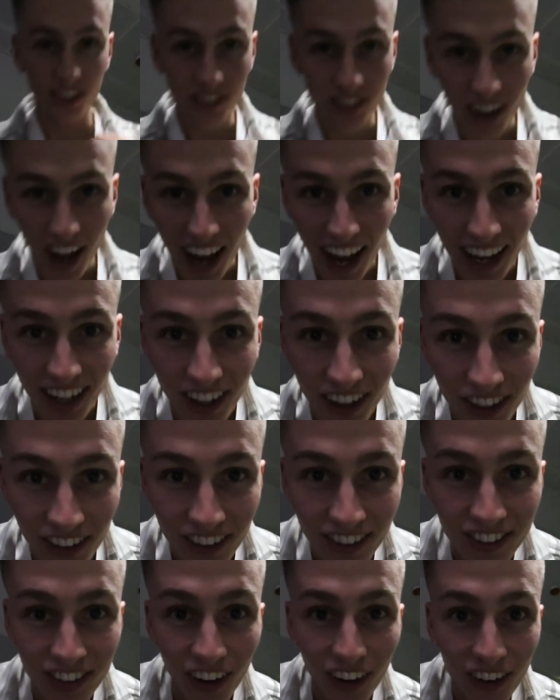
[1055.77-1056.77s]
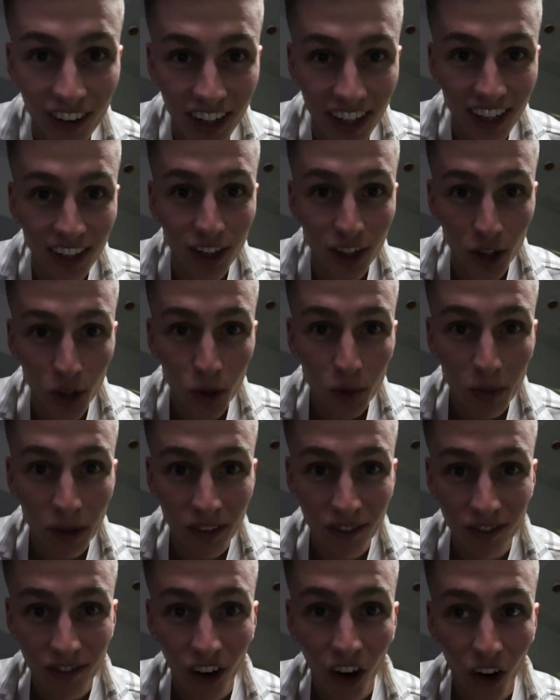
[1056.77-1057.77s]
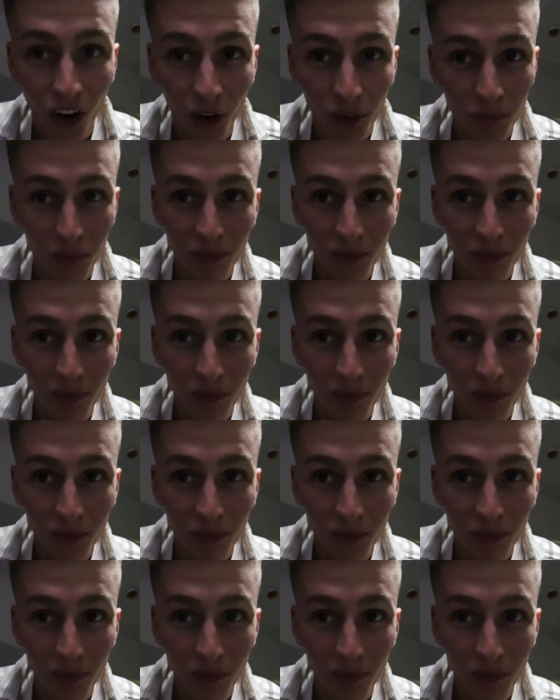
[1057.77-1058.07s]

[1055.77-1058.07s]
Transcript: That's Hacker the Dog in human form.